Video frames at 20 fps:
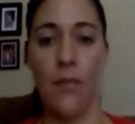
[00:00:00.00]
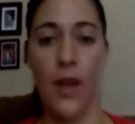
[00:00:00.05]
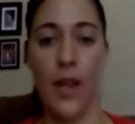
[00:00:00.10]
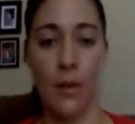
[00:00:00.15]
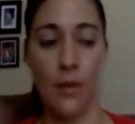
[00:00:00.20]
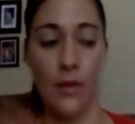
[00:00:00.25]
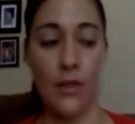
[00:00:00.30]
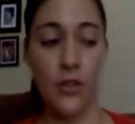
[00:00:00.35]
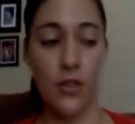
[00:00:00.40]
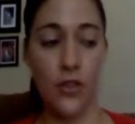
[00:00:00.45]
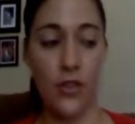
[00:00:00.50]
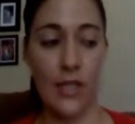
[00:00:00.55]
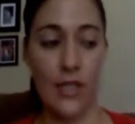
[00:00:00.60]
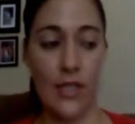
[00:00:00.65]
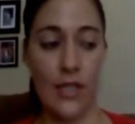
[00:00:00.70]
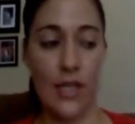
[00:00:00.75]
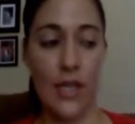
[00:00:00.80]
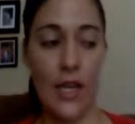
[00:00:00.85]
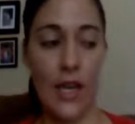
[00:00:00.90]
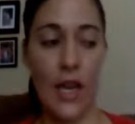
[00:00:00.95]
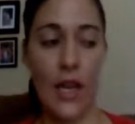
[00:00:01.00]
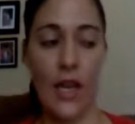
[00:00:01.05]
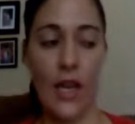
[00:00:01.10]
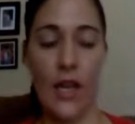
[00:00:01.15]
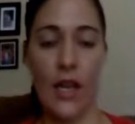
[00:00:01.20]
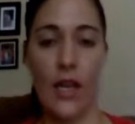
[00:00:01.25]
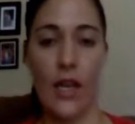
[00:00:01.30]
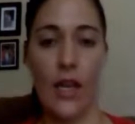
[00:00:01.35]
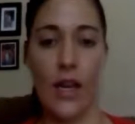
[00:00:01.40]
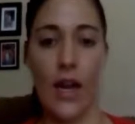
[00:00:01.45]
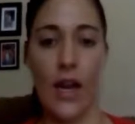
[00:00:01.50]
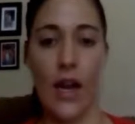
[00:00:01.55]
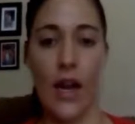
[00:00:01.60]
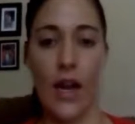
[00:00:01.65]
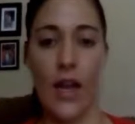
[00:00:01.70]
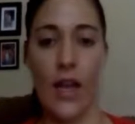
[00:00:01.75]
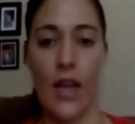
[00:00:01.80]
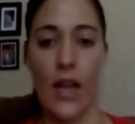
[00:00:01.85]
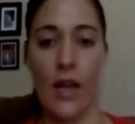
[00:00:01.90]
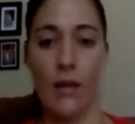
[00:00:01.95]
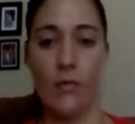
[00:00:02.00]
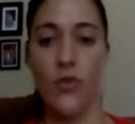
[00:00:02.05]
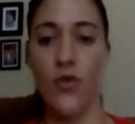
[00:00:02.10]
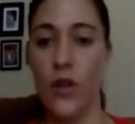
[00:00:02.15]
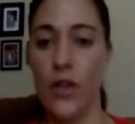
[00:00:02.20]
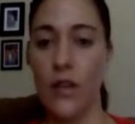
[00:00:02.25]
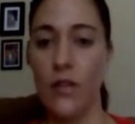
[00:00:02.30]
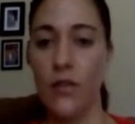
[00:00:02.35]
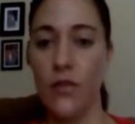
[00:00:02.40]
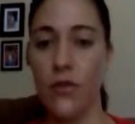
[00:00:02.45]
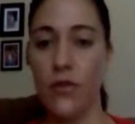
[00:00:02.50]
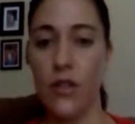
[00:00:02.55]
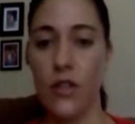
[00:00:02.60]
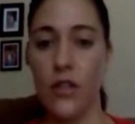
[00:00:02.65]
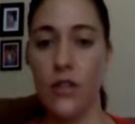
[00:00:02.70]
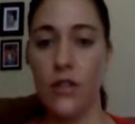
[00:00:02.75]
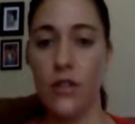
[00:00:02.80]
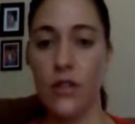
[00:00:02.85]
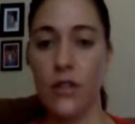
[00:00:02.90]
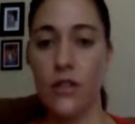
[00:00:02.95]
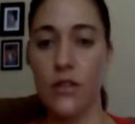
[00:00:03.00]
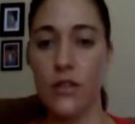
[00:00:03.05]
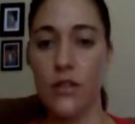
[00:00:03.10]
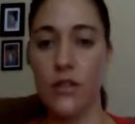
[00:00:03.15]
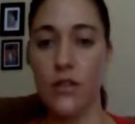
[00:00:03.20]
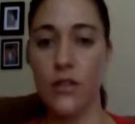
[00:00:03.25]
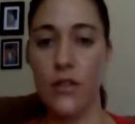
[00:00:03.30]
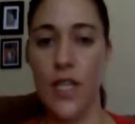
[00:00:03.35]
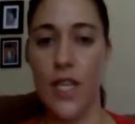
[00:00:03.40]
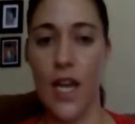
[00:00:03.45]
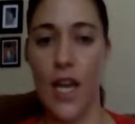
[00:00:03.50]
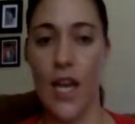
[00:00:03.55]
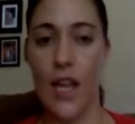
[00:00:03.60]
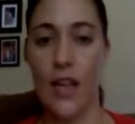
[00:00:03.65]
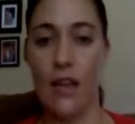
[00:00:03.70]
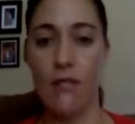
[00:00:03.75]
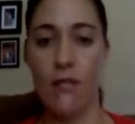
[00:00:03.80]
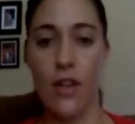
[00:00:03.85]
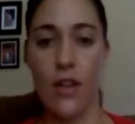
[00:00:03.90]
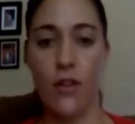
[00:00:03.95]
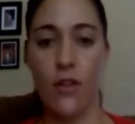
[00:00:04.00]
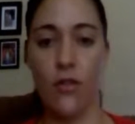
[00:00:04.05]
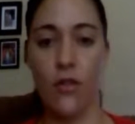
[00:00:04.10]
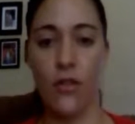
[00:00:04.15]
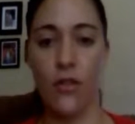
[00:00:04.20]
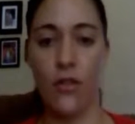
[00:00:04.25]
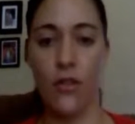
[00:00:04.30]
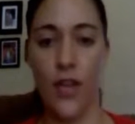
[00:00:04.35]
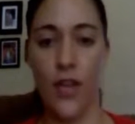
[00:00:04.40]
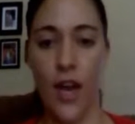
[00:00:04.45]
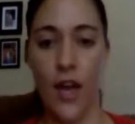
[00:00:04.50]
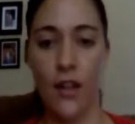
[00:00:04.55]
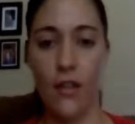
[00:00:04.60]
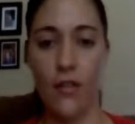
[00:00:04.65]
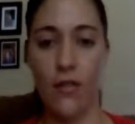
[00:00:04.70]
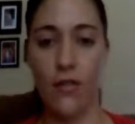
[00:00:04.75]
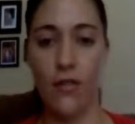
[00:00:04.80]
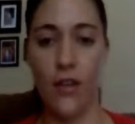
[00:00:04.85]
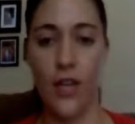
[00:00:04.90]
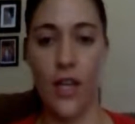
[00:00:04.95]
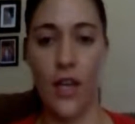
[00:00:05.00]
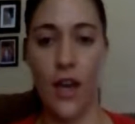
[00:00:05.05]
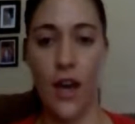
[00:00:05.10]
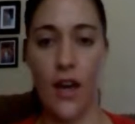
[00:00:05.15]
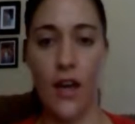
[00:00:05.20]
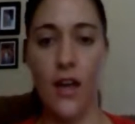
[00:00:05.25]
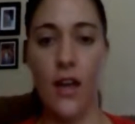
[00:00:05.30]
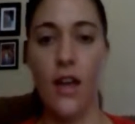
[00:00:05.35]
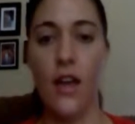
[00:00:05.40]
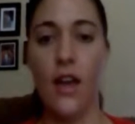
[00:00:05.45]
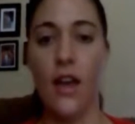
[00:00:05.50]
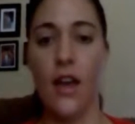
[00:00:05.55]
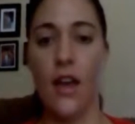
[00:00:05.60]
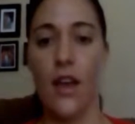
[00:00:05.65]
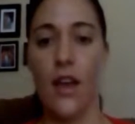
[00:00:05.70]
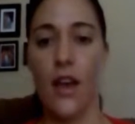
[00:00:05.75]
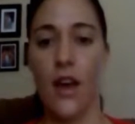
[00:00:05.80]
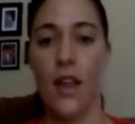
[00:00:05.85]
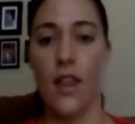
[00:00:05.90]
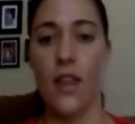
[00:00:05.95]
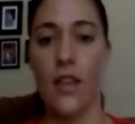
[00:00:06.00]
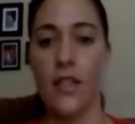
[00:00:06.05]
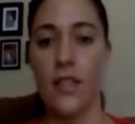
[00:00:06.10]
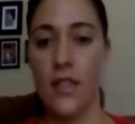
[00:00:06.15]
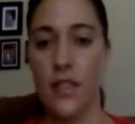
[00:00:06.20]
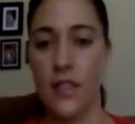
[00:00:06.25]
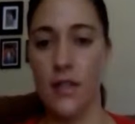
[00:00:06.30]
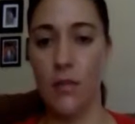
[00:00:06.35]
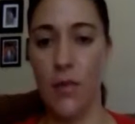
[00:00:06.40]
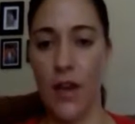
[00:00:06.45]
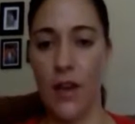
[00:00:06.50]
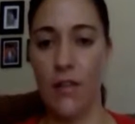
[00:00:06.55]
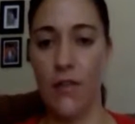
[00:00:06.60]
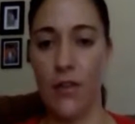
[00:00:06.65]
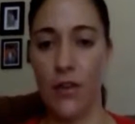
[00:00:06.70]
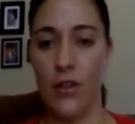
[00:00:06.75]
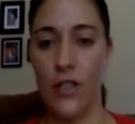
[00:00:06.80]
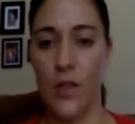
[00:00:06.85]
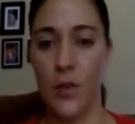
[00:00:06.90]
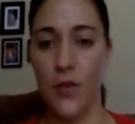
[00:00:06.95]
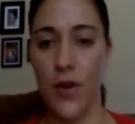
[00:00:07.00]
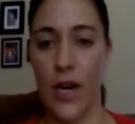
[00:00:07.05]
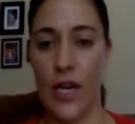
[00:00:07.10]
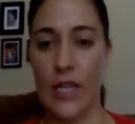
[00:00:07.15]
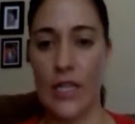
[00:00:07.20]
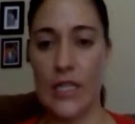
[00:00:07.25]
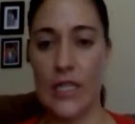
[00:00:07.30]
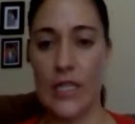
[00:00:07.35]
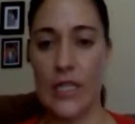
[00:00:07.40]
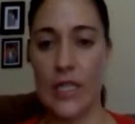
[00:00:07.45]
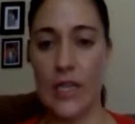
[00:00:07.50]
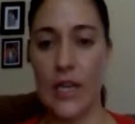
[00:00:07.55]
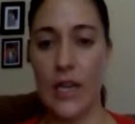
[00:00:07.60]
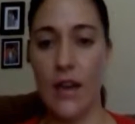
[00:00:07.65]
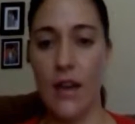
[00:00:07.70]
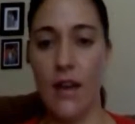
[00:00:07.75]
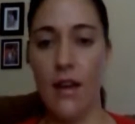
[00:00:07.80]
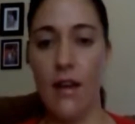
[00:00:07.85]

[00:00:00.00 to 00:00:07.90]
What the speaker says: name is Tracy and I am 24 years old and I live in Northern California, and this is my first pregnancy.